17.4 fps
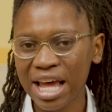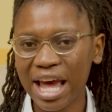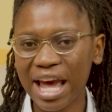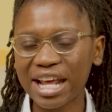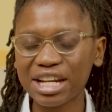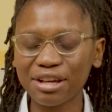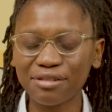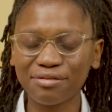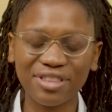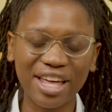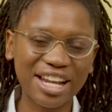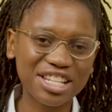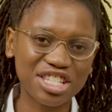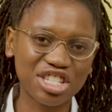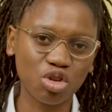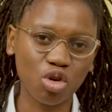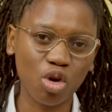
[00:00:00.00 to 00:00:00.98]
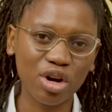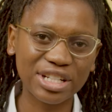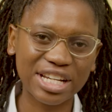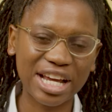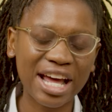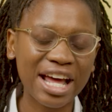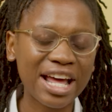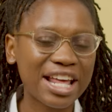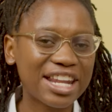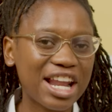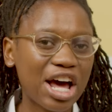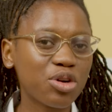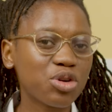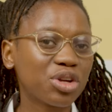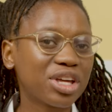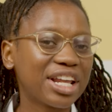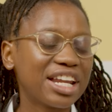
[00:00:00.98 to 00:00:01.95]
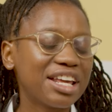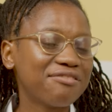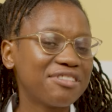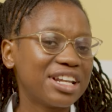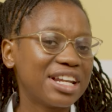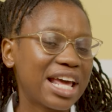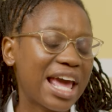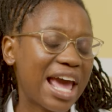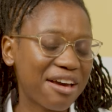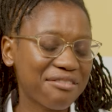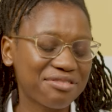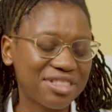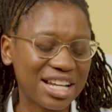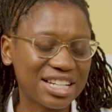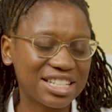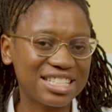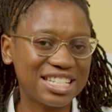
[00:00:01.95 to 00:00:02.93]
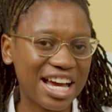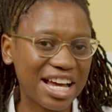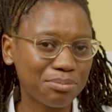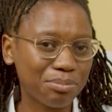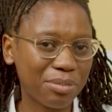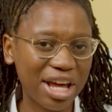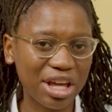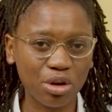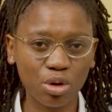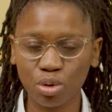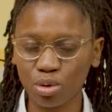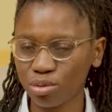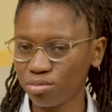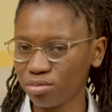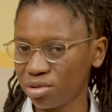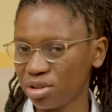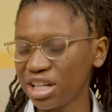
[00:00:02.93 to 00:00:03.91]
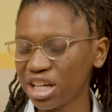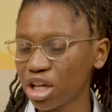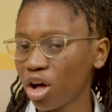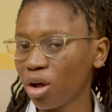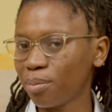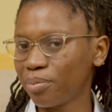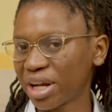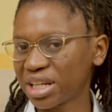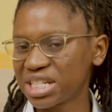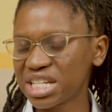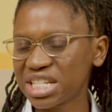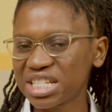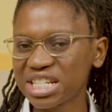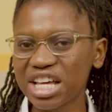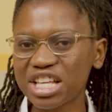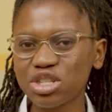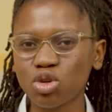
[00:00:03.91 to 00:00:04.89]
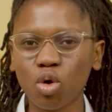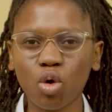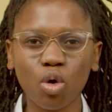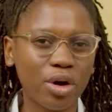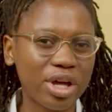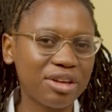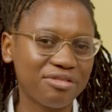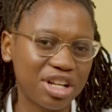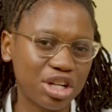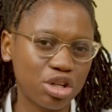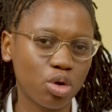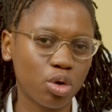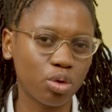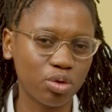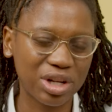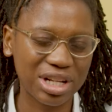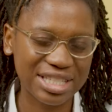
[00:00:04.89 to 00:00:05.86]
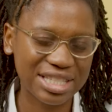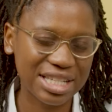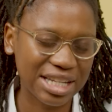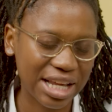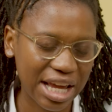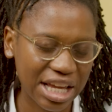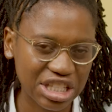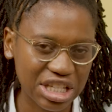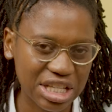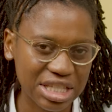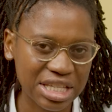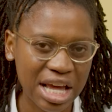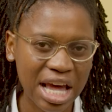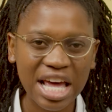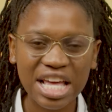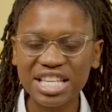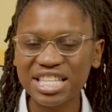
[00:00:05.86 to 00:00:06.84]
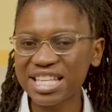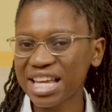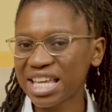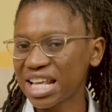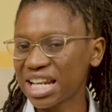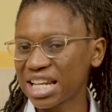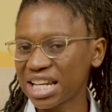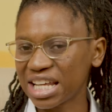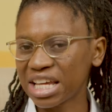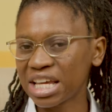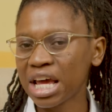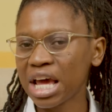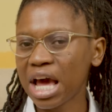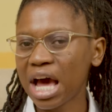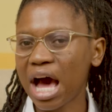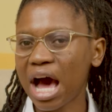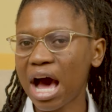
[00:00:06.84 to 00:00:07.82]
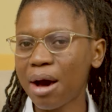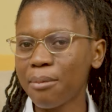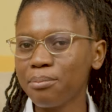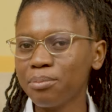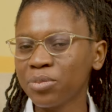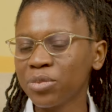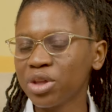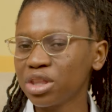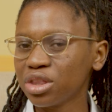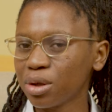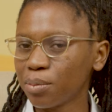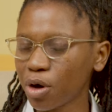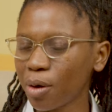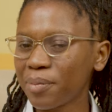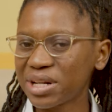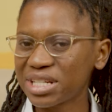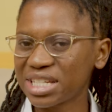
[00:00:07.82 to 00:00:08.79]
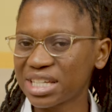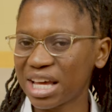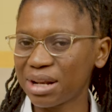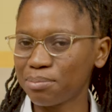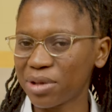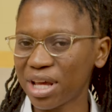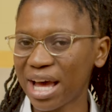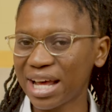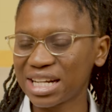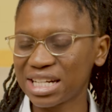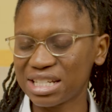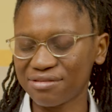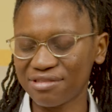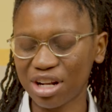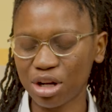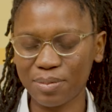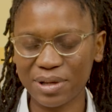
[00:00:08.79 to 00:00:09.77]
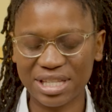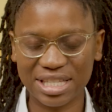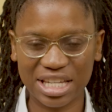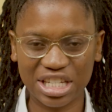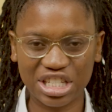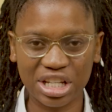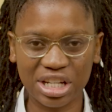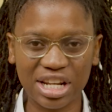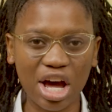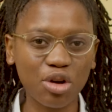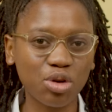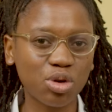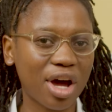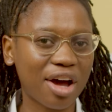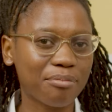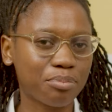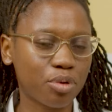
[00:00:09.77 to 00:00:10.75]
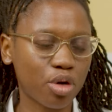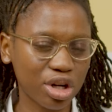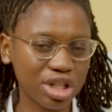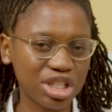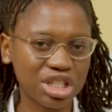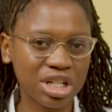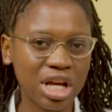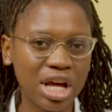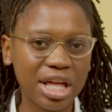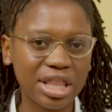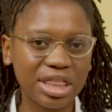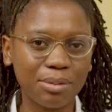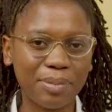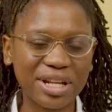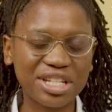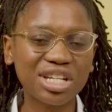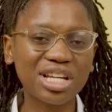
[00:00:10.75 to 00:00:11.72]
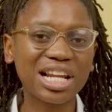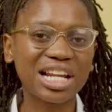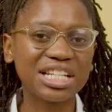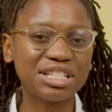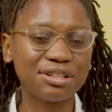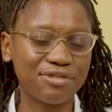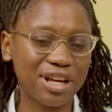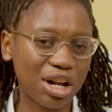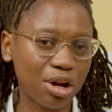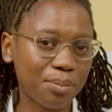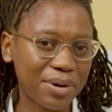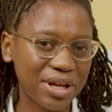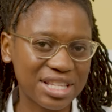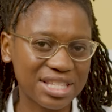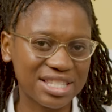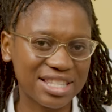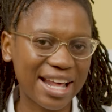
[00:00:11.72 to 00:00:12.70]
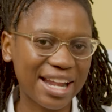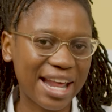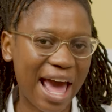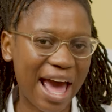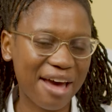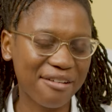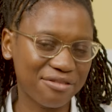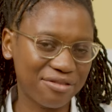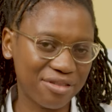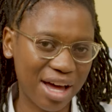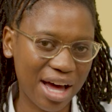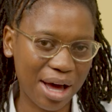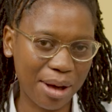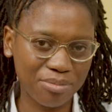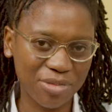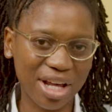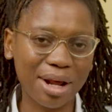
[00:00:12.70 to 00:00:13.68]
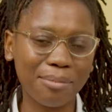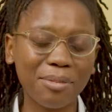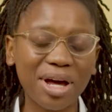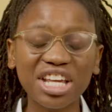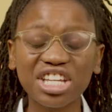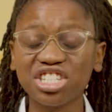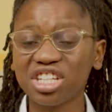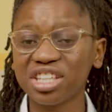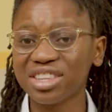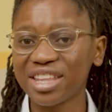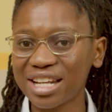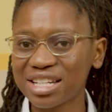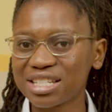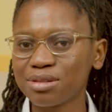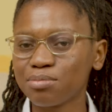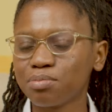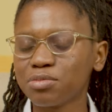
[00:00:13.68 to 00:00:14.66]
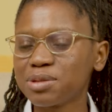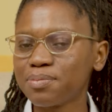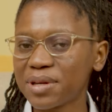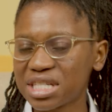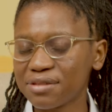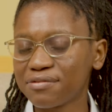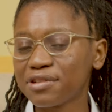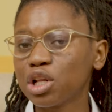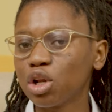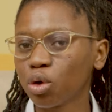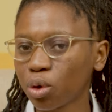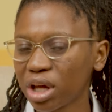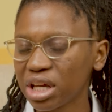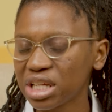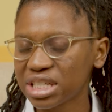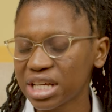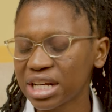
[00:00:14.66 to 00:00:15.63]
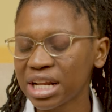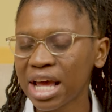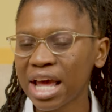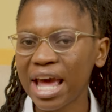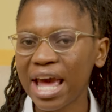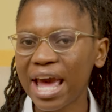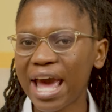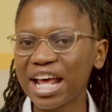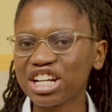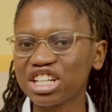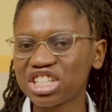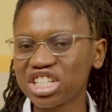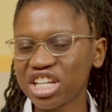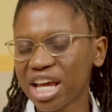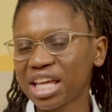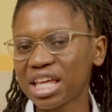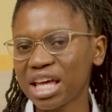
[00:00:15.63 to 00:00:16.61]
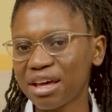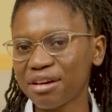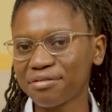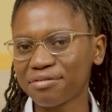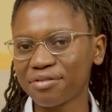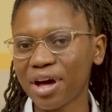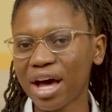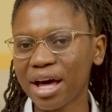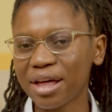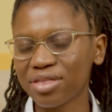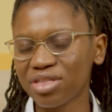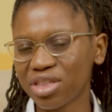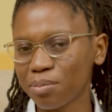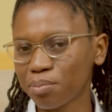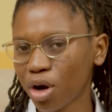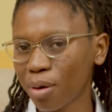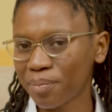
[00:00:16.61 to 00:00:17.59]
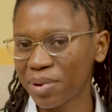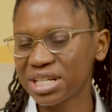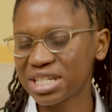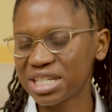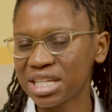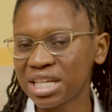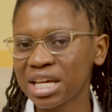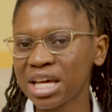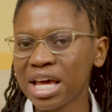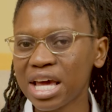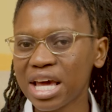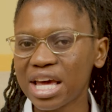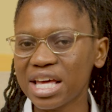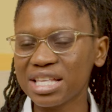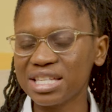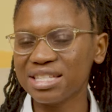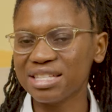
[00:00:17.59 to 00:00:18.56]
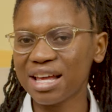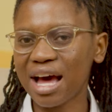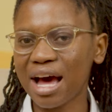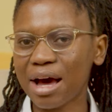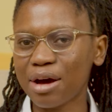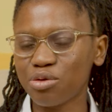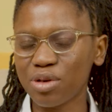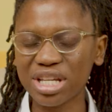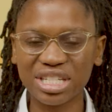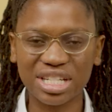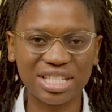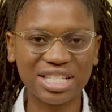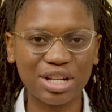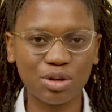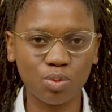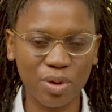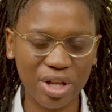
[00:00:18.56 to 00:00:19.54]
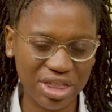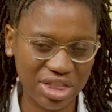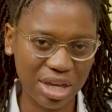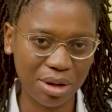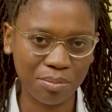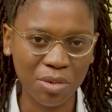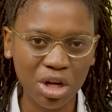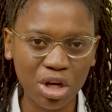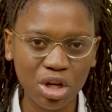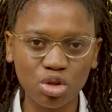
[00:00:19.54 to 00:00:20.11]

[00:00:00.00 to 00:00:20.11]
And if that is in order, now you can even have that done by your legal practitioners or even your real estate agents. Secondly, the property can be under developer cession. Now you approach the particular developers that have that are managing that specific location and check if the property is registered with them.